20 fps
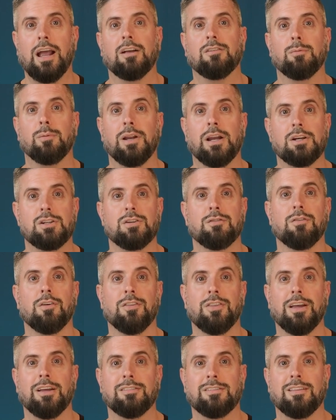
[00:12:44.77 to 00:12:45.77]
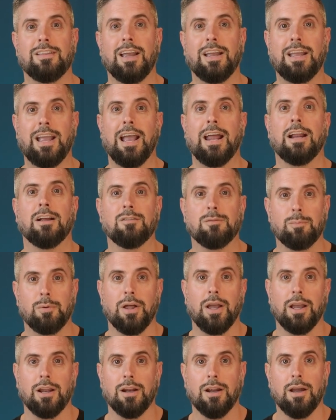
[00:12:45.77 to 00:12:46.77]
explanation for things that they can't
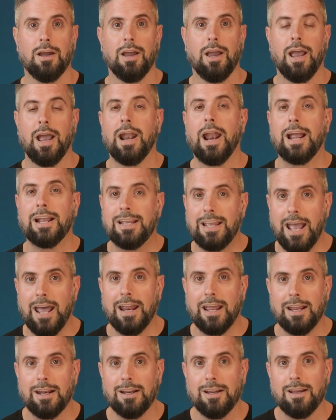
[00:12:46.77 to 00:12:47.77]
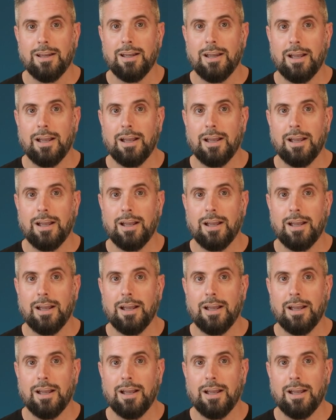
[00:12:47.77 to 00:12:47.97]
explain. And I get it.